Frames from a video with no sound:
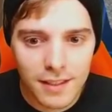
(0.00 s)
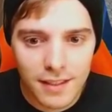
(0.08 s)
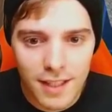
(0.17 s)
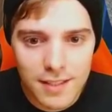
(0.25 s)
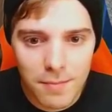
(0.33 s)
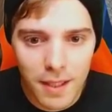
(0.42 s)

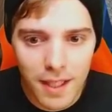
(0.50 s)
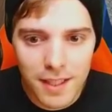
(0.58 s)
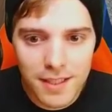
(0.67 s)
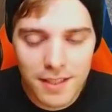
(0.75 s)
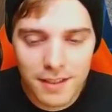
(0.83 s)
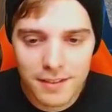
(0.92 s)
That's
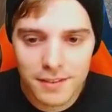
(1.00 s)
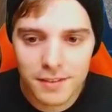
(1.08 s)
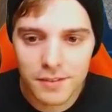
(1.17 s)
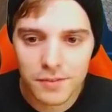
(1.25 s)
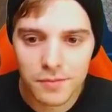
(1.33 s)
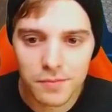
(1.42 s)
bad.
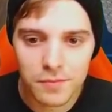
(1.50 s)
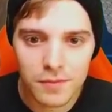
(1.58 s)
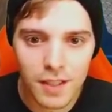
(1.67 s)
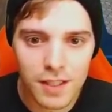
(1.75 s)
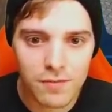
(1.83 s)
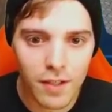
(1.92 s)

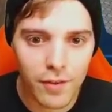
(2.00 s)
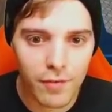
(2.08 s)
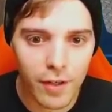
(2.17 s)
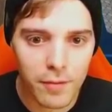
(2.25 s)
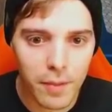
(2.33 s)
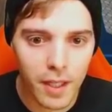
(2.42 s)
That's very,
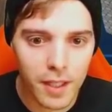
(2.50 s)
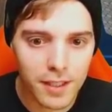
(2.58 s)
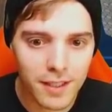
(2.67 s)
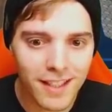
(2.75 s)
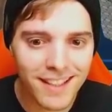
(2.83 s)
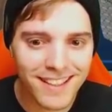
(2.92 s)
very bad.
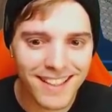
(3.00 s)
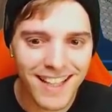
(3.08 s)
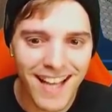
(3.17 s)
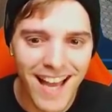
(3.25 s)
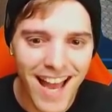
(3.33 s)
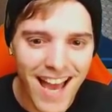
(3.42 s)

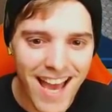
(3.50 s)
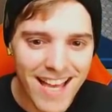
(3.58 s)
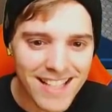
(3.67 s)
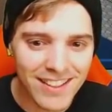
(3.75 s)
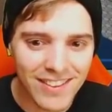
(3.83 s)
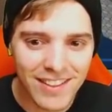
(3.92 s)

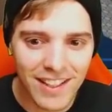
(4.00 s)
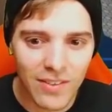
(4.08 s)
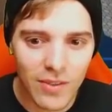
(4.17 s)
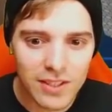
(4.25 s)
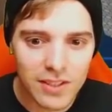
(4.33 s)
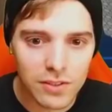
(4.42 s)
Okay,
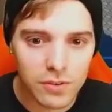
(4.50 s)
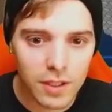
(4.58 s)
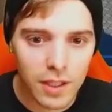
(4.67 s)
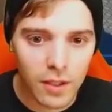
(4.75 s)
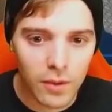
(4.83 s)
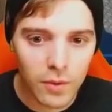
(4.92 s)
what to do
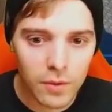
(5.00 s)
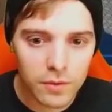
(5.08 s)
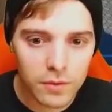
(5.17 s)
now?